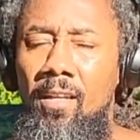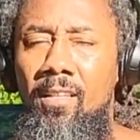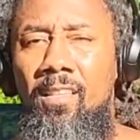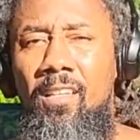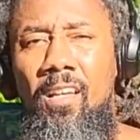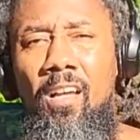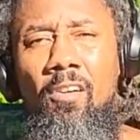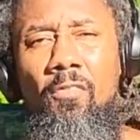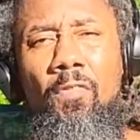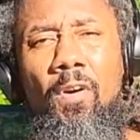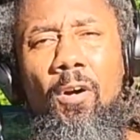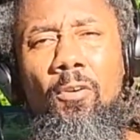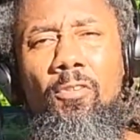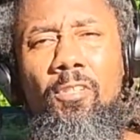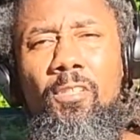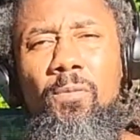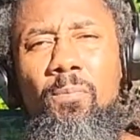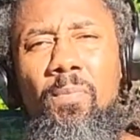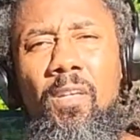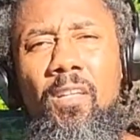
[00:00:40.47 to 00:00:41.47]
I think I've
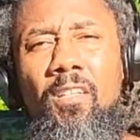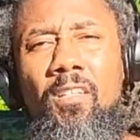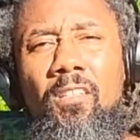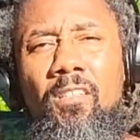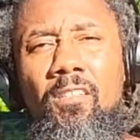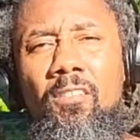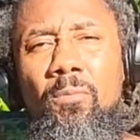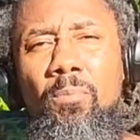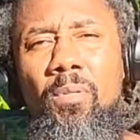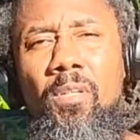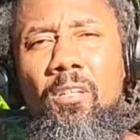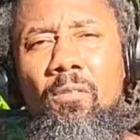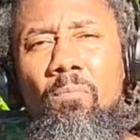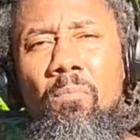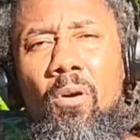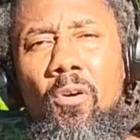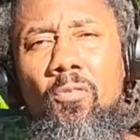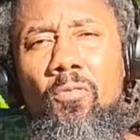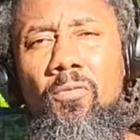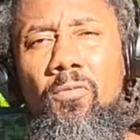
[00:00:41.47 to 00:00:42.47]
always been a little bit
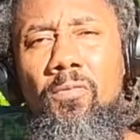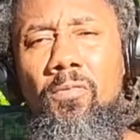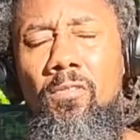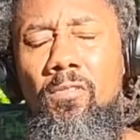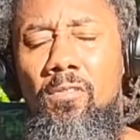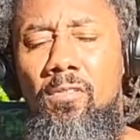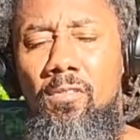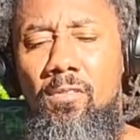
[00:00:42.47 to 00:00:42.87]
of both